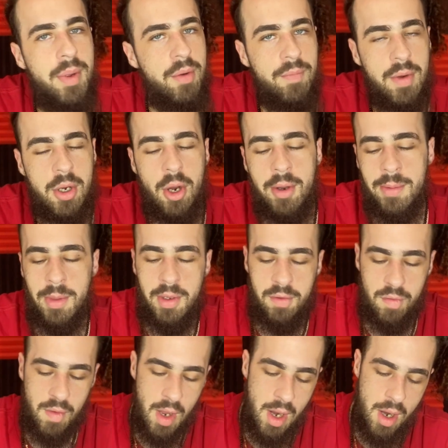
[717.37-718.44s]
But
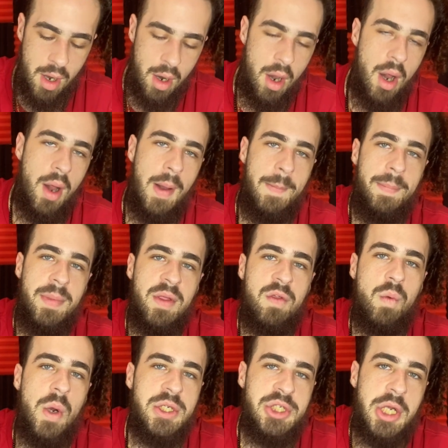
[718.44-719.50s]
regardless, uh, the
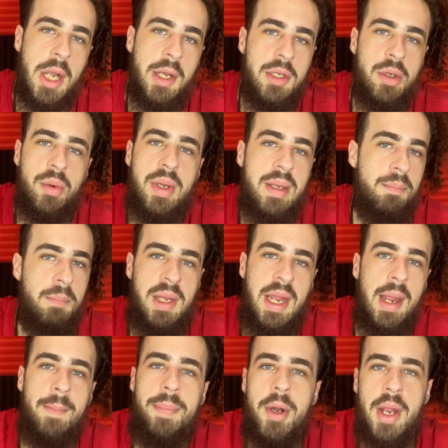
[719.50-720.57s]
switch gun you
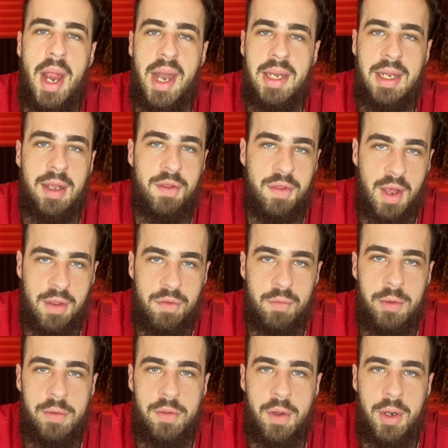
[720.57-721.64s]
can't put any
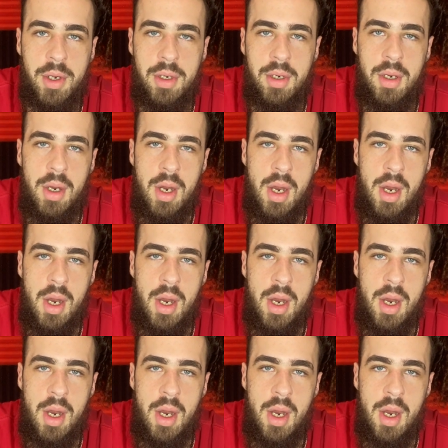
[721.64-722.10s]
accessories on it,